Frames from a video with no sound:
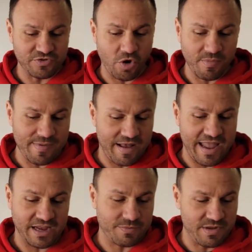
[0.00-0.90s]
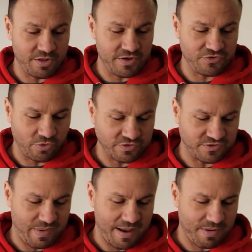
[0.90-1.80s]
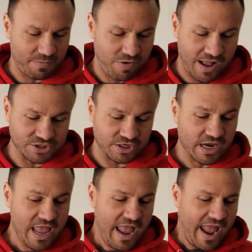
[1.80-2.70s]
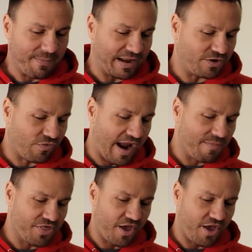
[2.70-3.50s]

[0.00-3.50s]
She told me about at Camellia George's backpack project, and my grandma